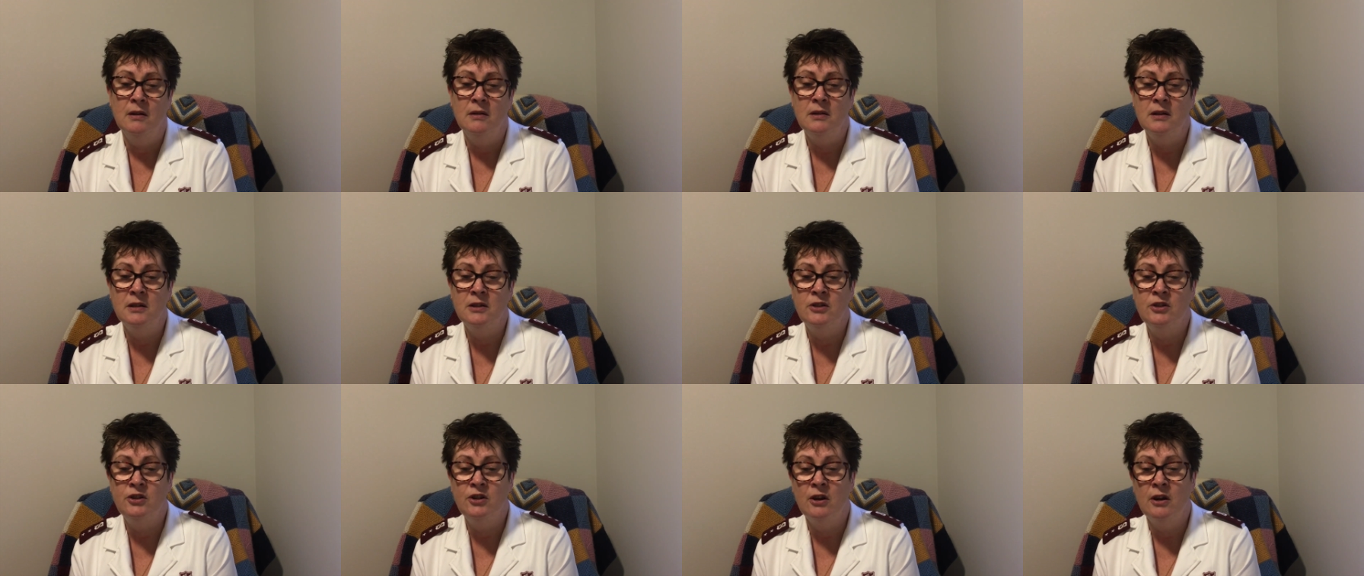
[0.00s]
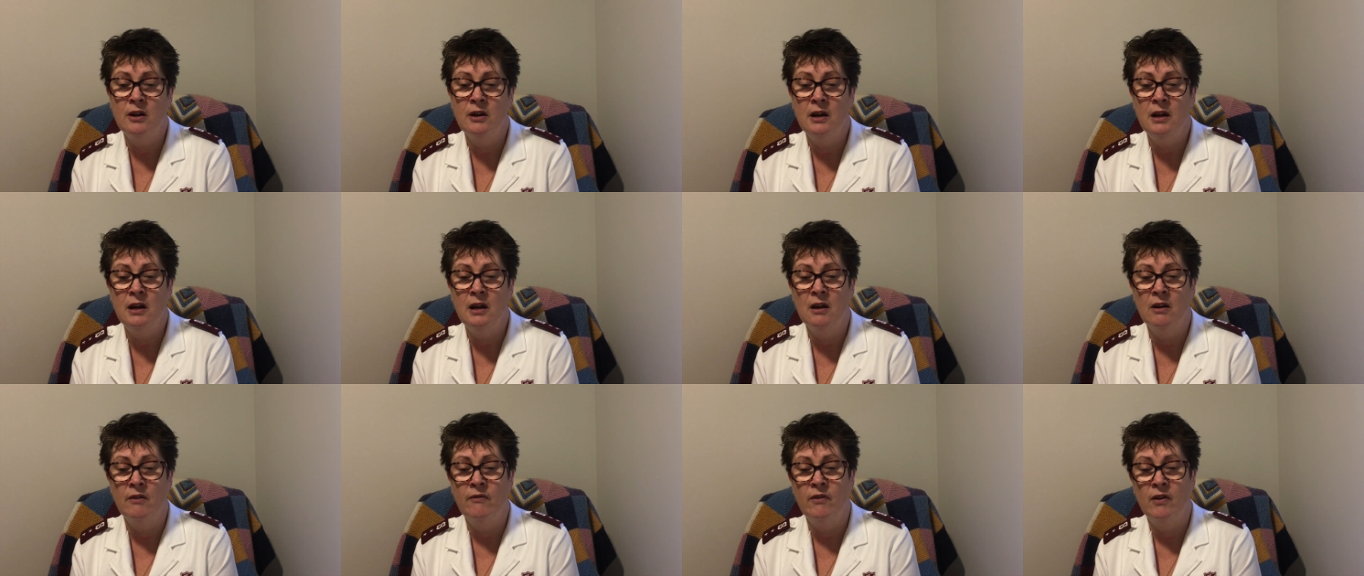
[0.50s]
This
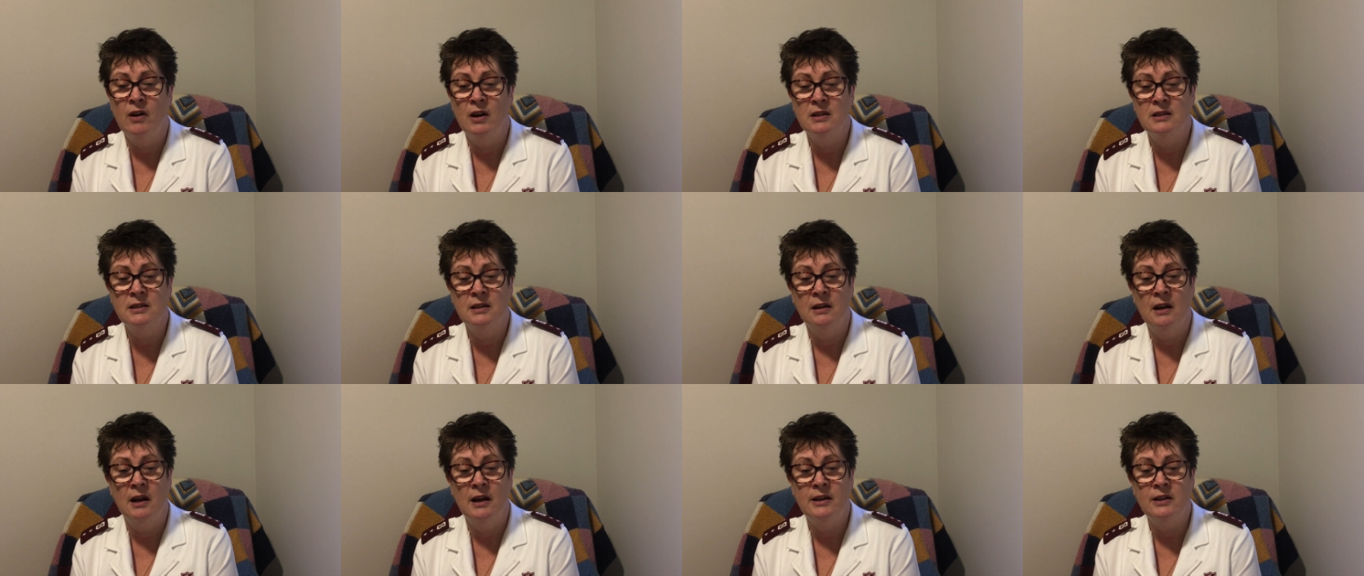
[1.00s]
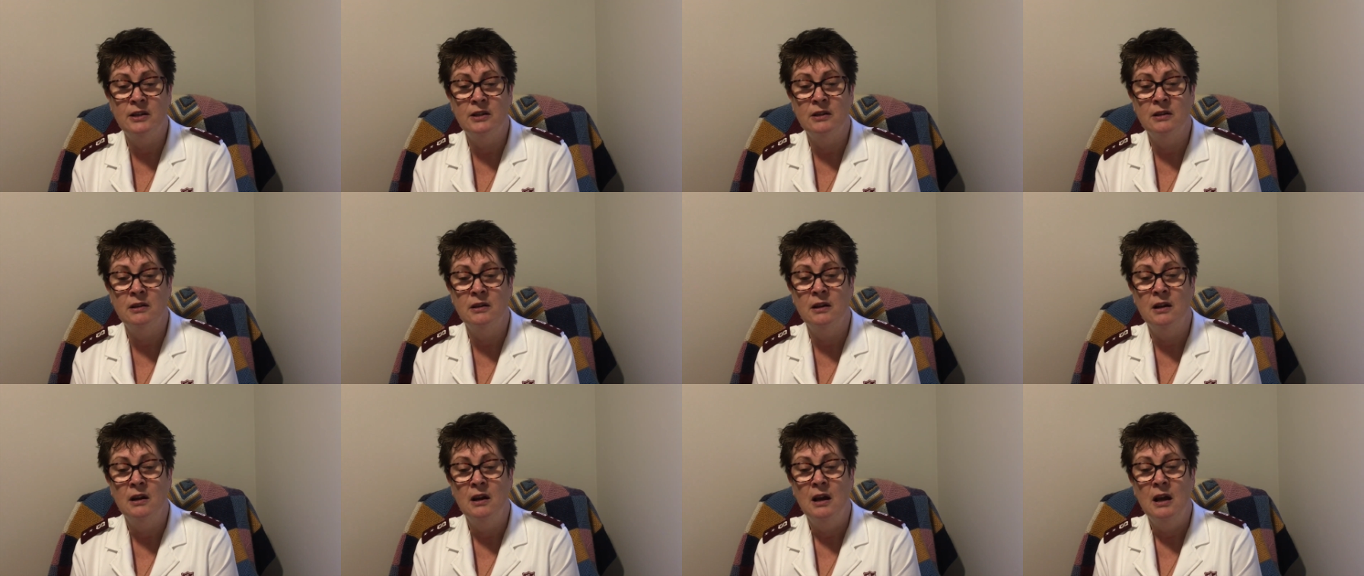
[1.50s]
journey of
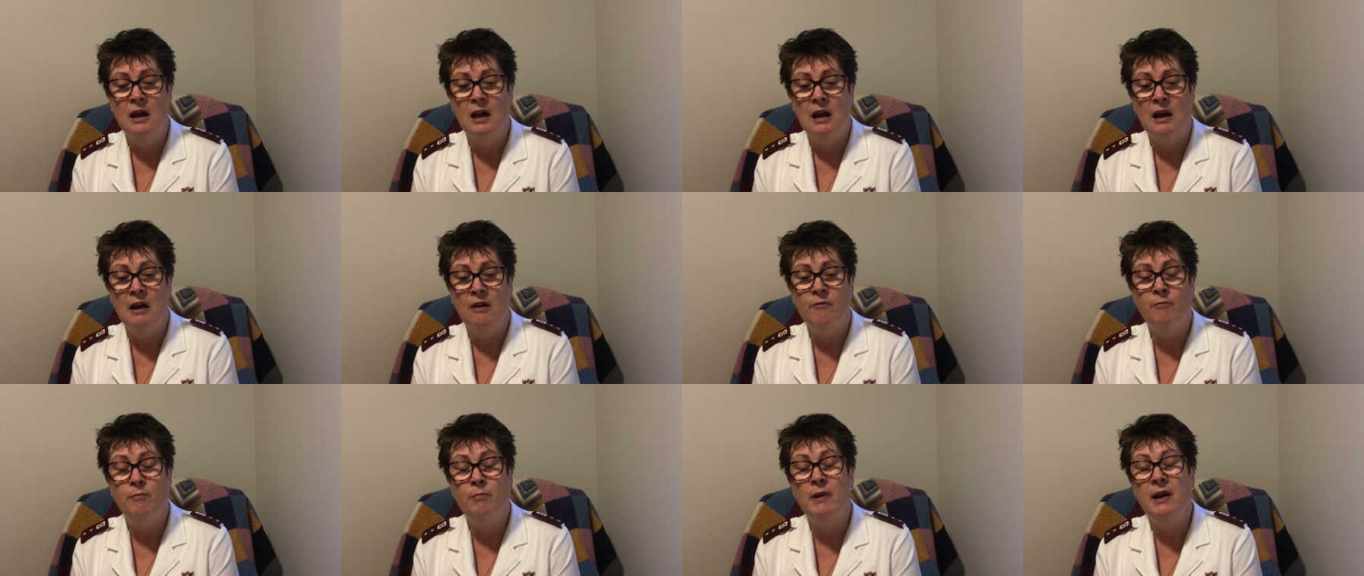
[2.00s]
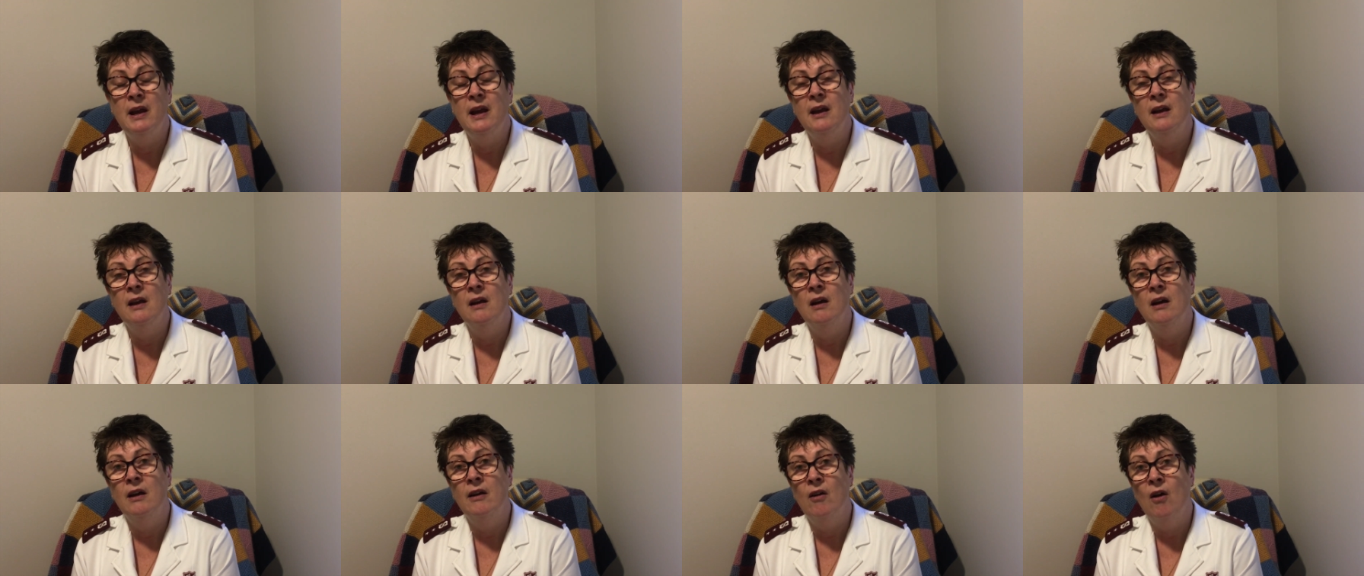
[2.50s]
isolation, of
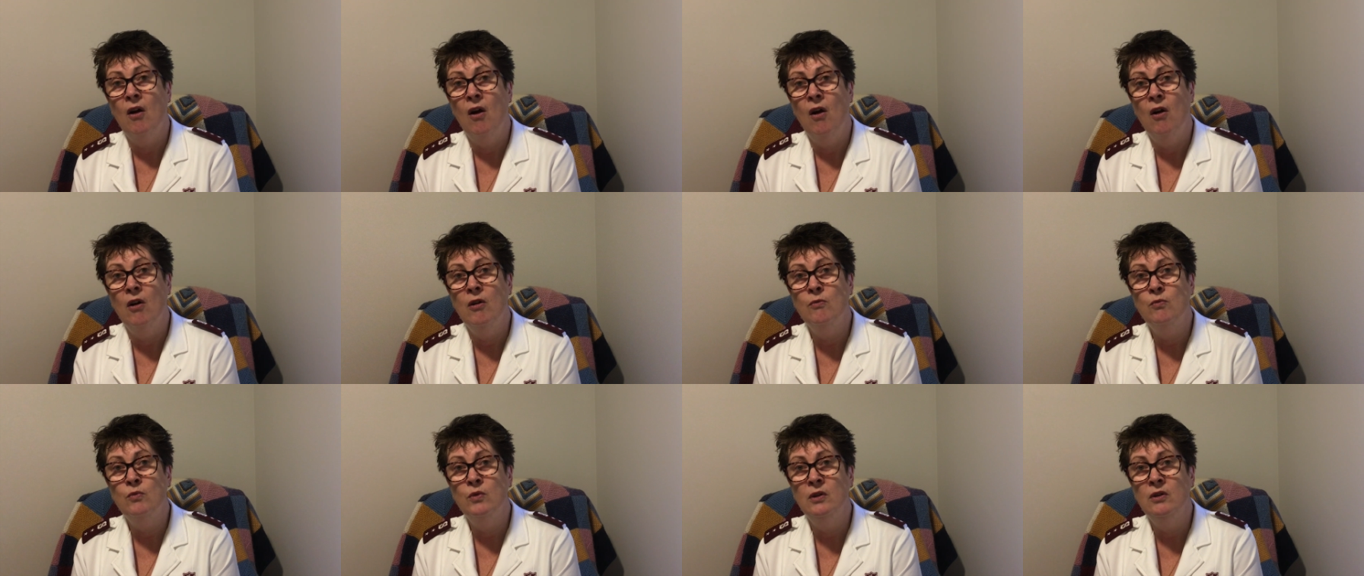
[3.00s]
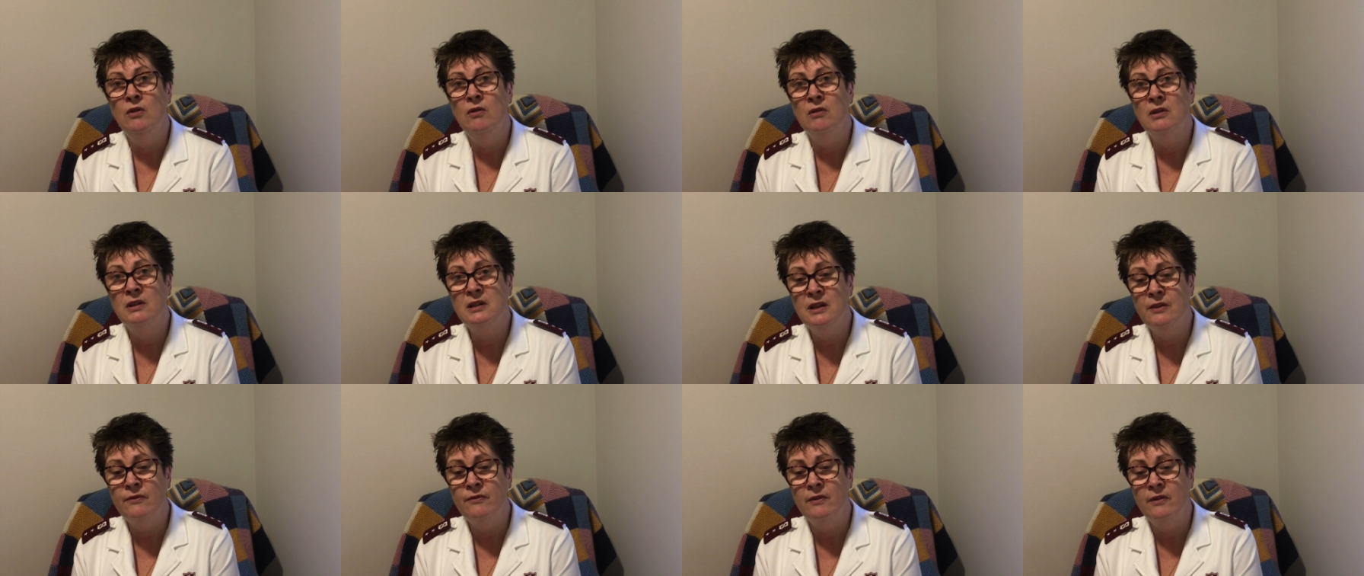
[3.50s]
being at home, will
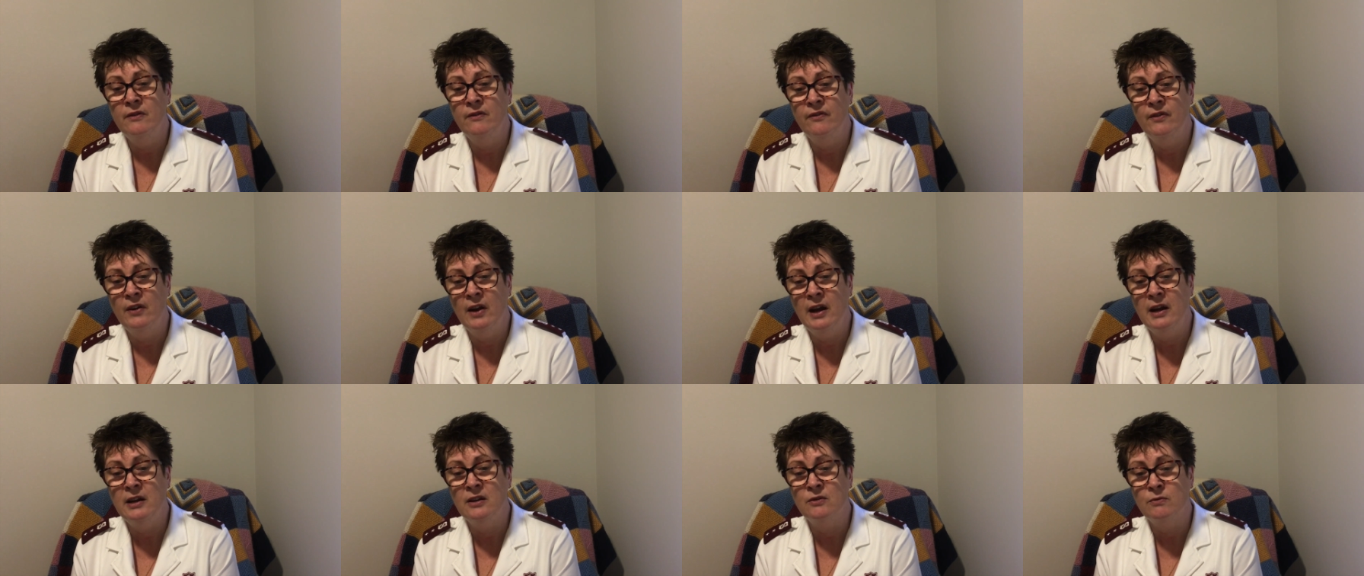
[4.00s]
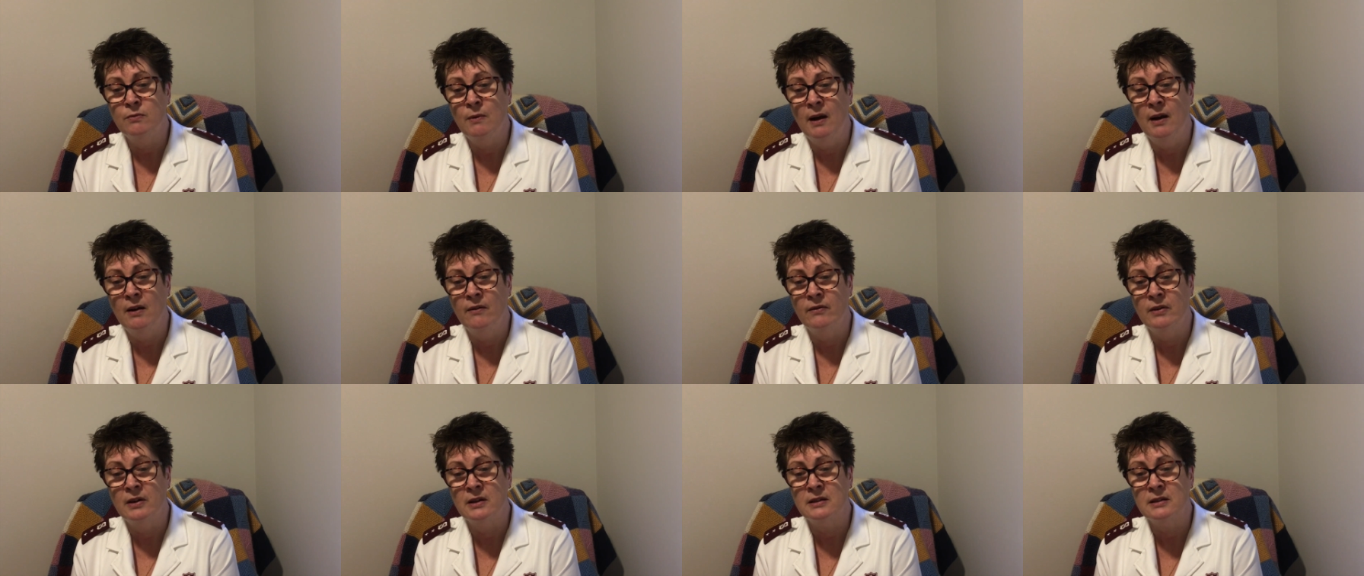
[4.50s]
look different for each one
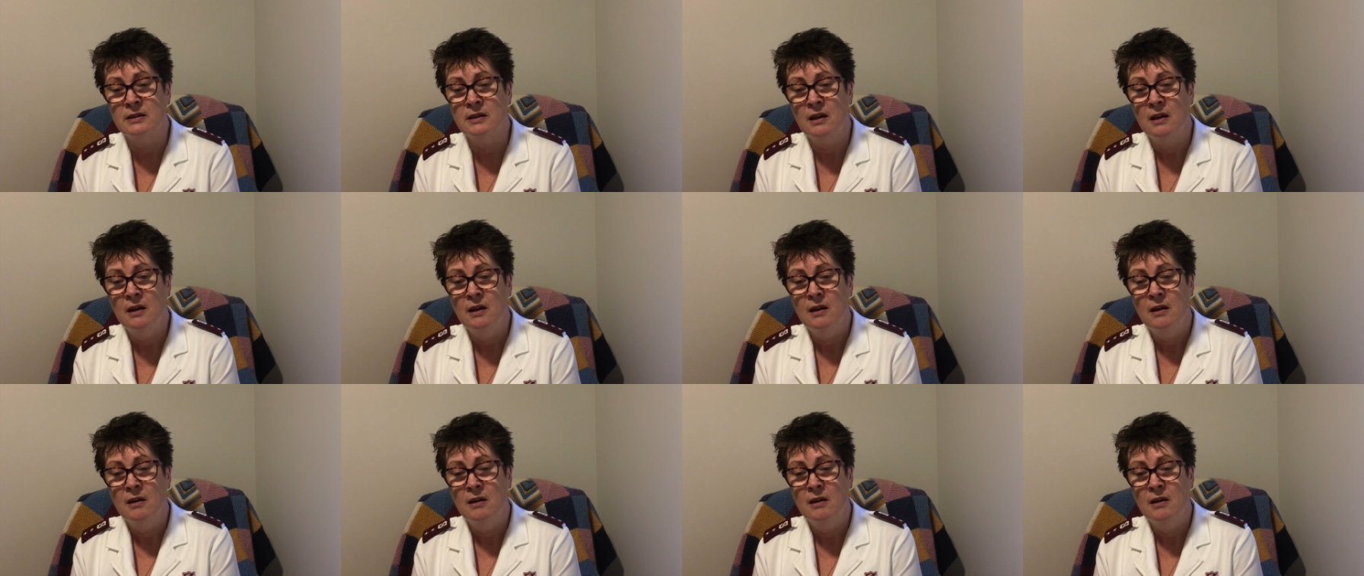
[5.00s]
of us.